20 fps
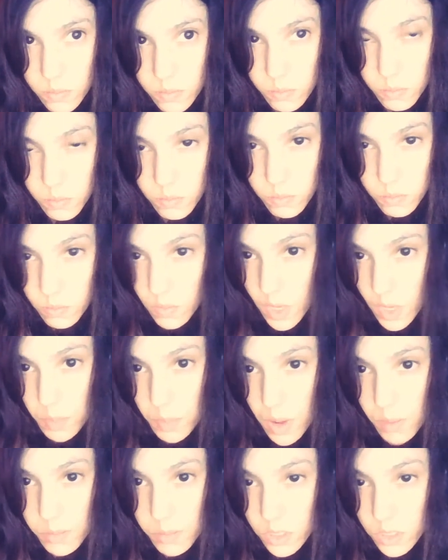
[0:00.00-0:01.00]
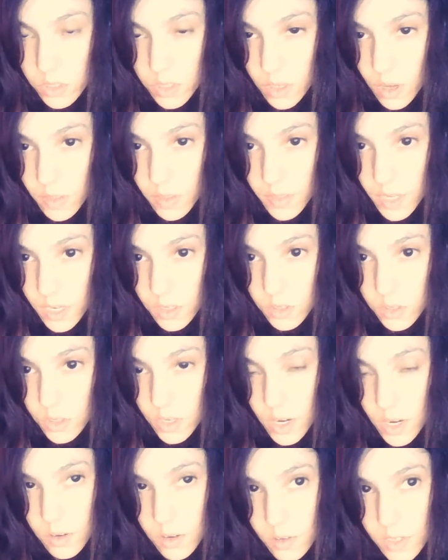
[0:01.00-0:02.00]
seeds in the
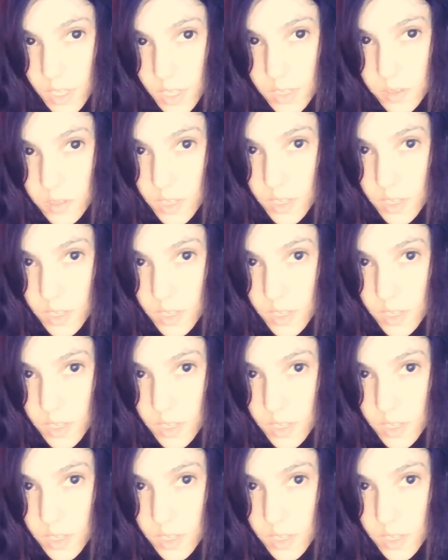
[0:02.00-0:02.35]
collective